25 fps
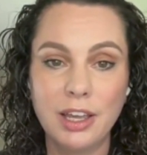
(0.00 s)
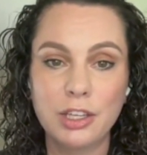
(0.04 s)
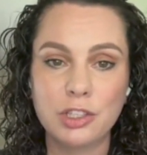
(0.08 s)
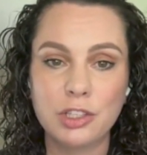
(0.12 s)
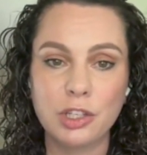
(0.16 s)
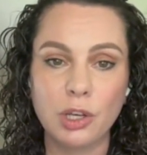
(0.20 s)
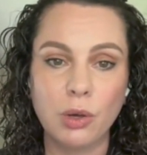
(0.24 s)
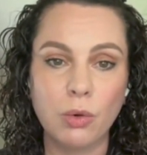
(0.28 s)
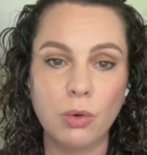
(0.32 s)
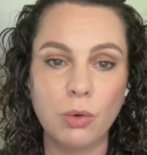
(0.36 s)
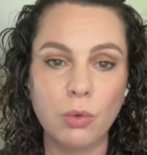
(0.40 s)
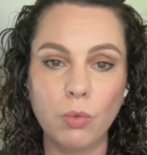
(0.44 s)

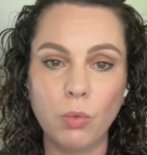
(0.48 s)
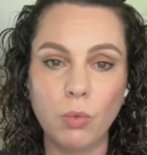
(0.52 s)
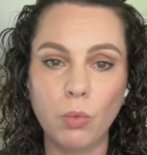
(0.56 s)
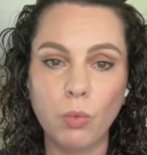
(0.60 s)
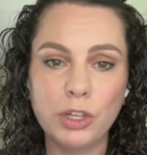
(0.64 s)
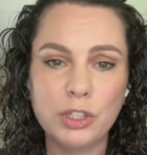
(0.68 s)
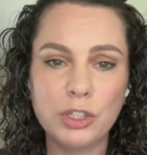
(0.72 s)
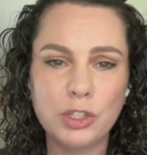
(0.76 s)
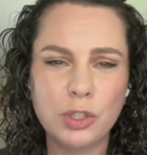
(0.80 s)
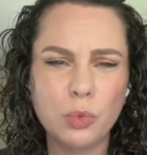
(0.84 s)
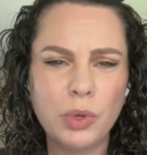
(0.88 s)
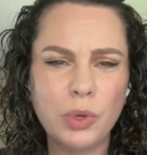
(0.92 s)
So
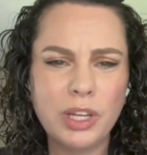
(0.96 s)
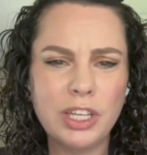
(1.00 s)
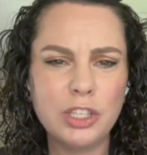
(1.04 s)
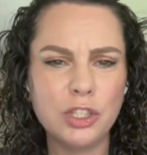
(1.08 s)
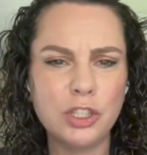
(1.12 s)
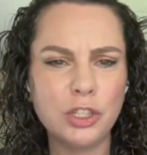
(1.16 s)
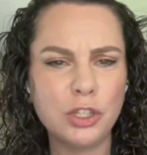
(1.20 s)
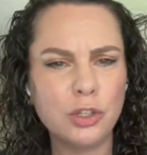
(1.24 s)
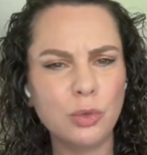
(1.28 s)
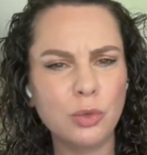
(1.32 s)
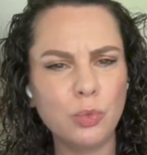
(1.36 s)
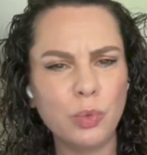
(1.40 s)
what do we
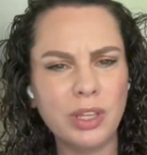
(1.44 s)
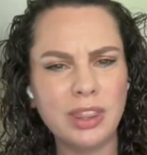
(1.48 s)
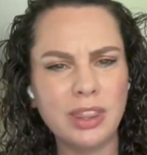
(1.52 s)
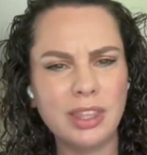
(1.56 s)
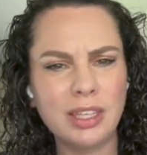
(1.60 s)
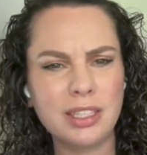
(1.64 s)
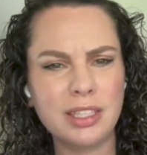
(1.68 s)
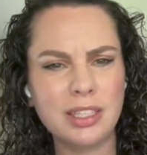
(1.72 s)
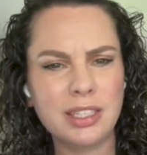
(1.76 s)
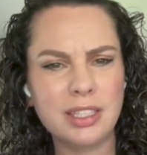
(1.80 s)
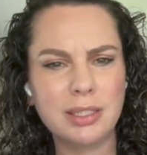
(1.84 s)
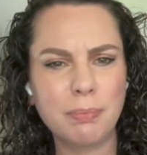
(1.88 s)
do with
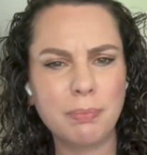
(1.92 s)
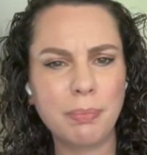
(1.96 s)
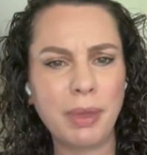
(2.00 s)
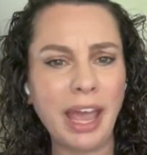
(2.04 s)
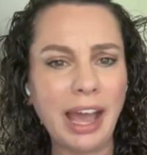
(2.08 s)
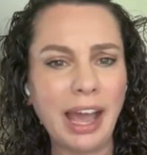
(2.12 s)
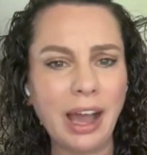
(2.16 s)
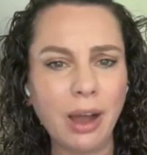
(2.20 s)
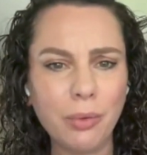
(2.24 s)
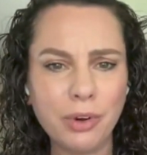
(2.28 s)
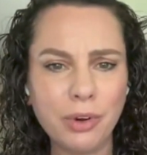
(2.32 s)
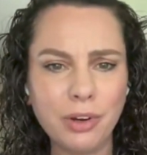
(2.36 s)
this
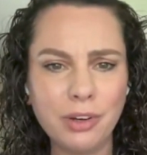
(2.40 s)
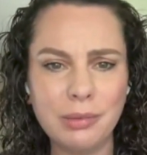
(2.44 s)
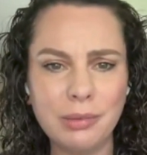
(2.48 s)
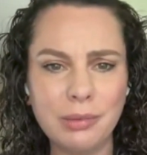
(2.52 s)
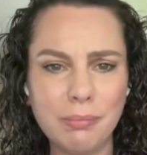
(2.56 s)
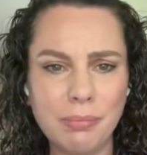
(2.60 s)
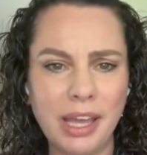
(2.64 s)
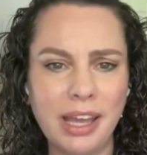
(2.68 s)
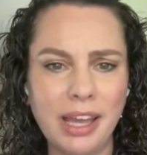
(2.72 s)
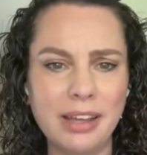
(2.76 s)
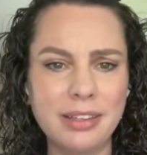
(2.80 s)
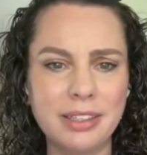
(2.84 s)
power
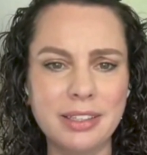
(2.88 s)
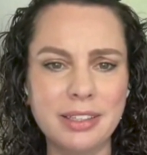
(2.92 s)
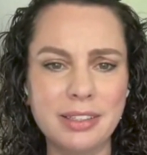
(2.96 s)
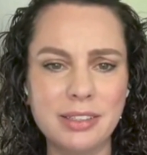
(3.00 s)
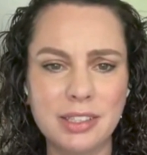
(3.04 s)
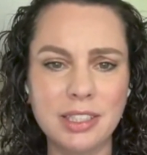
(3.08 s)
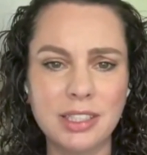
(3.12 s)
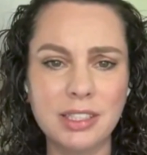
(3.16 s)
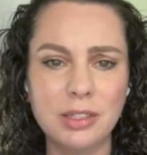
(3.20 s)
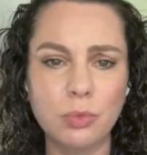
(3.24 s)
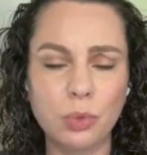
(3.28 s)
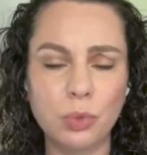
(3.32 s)

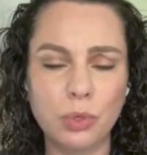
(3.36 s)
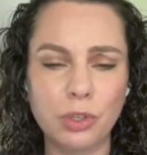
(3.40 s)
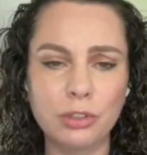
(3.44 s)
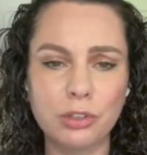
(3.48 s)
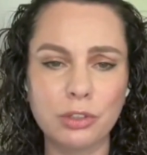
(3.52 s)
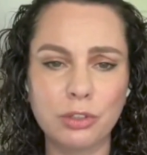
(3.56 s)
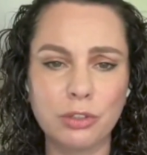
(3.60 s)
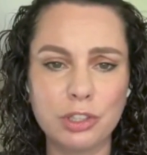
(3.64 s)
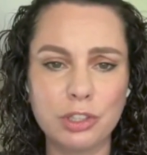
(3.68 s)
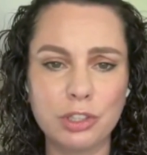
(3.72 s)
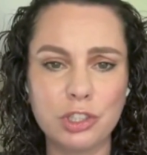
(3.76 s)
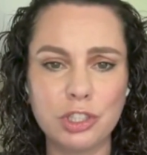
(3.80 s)
imbalance in
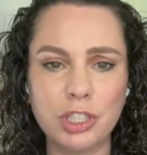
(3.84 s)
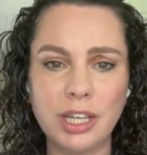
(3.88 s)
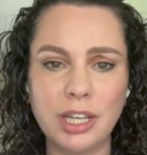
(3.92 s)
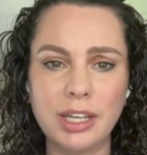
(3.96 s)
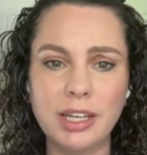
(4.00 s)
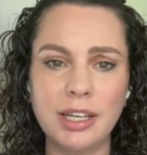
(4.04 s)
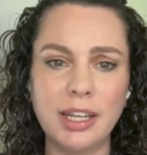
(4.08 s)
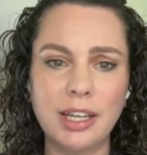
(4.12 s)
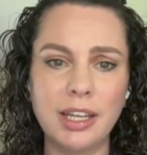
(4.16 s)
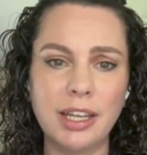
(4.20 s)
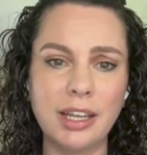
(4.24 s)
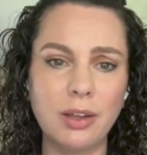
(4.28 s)
world
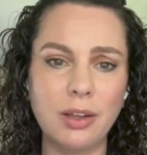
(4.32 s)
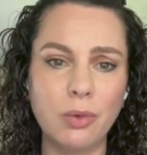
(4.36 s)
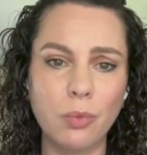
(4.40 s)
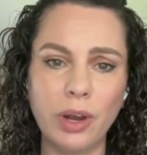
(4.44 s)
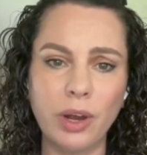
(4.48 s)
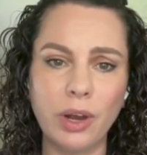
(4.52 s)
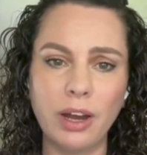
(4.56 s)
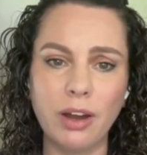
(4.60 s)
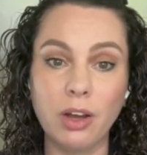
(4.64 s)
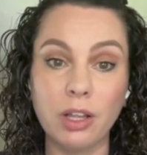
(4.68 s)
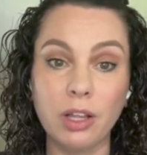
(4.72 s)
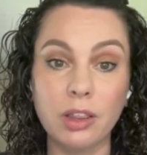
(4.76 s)
Christianity
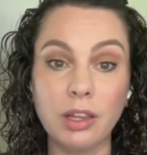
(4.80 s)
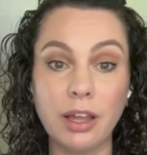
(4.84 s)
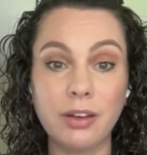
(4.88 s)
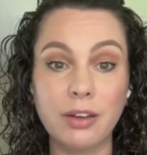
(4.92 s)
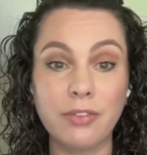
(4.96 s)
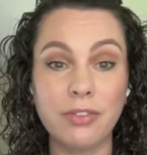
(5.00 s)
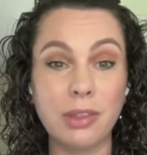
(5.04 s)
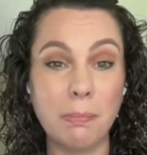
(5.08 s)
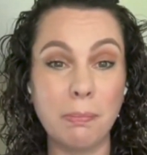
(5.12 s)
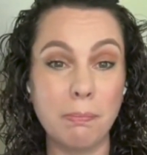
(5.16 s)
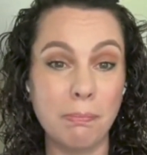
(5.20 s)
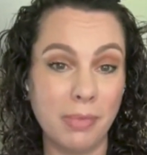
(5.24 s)
where a lot
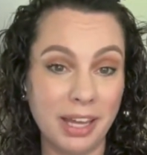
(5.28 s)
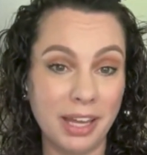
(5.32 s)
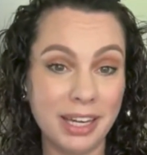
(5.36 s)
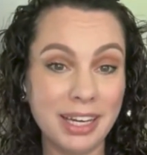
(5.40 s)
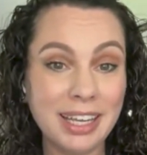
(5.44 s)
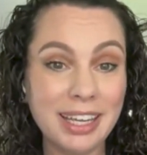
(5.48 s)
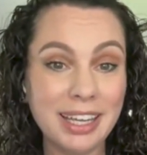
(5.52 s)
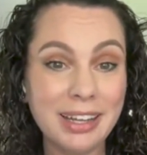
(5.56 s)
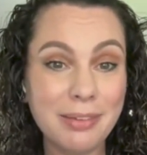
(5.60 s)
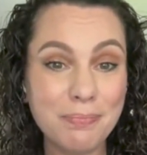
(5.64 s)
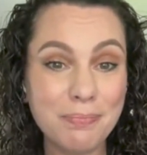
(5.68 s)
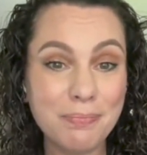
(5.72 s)
of the
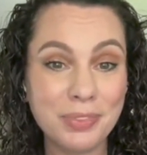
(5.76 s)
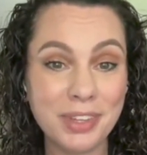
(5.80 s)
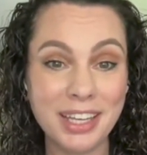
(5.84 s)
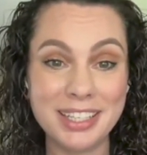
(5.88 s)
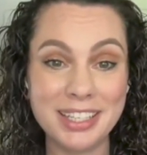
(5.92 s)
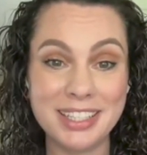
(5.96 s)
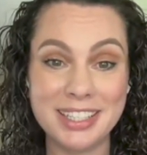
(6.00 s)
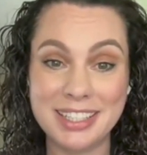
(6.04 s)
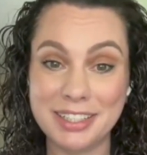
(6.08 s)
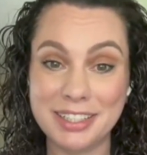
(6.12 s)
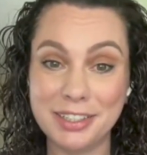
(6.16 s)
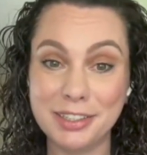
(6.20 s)
money
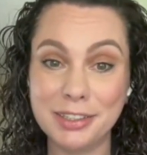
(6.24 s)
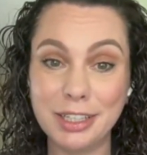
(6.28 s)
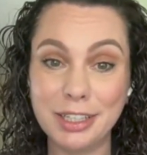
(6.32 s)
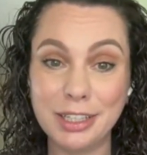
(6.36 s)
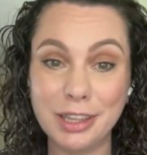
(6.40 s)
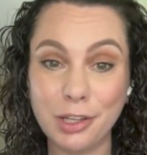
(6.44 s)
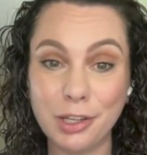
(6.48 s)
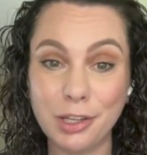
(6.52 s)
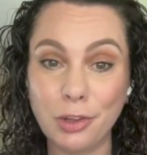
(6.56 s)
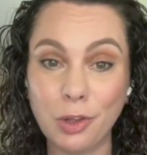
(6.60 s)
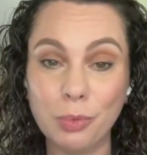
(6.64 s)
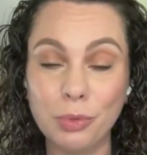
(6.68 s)
is still
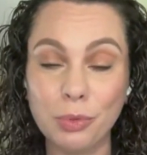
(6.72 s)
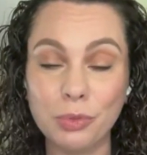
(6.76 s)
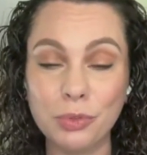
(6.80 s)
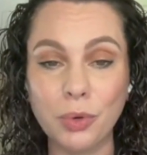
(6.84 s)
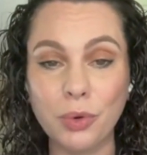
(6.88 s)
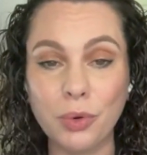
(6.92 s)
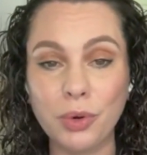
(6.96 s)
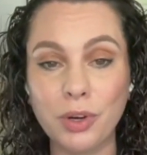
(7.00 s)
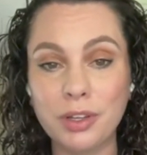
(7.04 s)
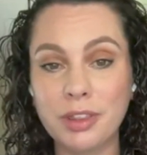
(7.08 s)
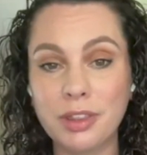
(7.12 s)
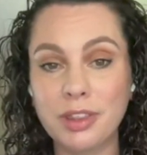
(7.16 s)
in the global
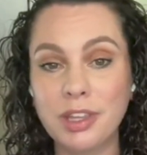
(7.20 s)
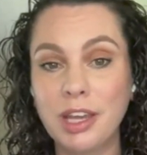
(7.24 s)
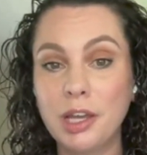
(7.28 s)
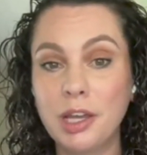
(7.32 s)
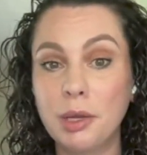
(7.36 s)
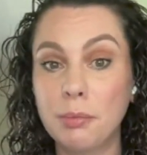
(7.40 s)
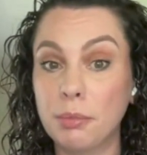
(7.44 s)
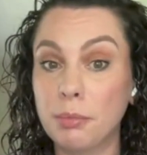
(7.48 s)
north.